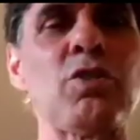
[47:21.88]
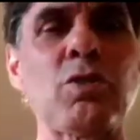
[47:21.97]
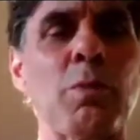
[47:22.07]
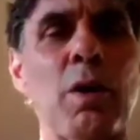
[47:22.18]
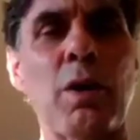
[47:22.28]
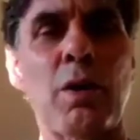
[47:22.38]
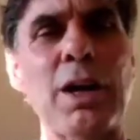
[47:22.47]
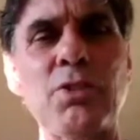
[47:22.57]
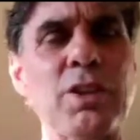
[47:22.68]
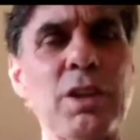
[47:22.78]
to make weight
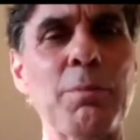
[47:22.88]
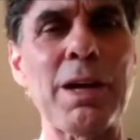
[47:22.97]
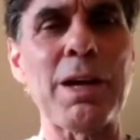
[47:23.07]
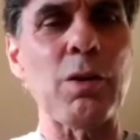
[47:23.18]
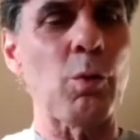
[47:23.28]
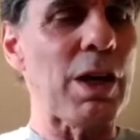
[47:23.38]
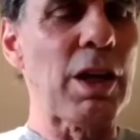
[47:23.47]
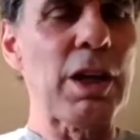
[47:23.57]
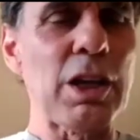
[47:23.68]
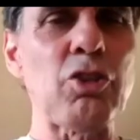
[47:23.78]
tomorrow? How's he going to
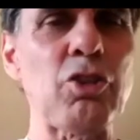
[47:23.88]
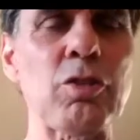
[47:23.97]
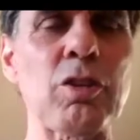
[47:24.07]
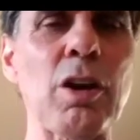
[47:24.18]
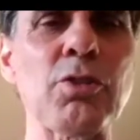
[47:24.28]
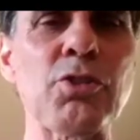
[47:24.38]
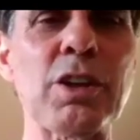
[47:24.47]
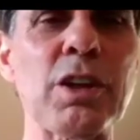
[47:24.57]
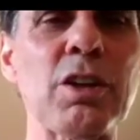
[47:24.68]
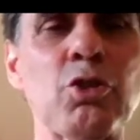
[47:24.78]
make weight? He should
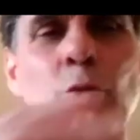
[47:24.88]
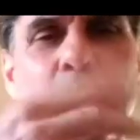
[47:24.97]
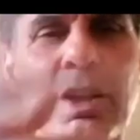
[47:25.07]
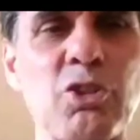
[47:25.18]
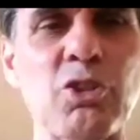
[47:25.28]
go and sit in a